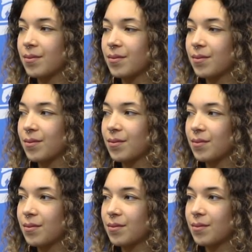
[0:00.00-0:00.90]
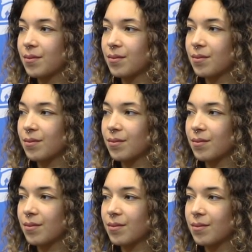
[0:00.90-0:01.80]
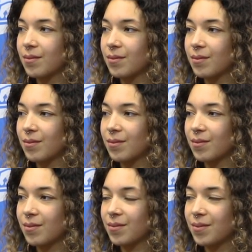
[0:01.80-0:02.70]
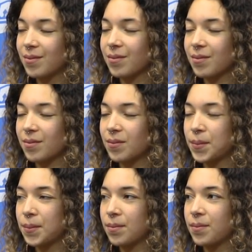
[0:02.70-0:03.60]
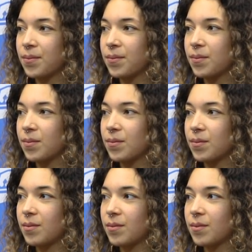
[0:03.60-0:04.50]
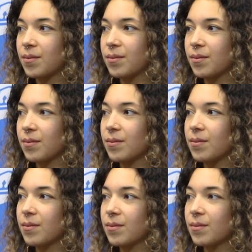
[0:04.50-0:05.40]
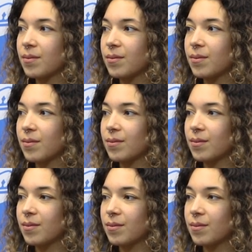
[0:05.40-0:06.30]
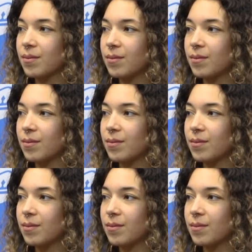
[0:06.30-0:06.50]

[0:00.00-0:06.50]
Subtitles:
No words are spoken by the person on screen.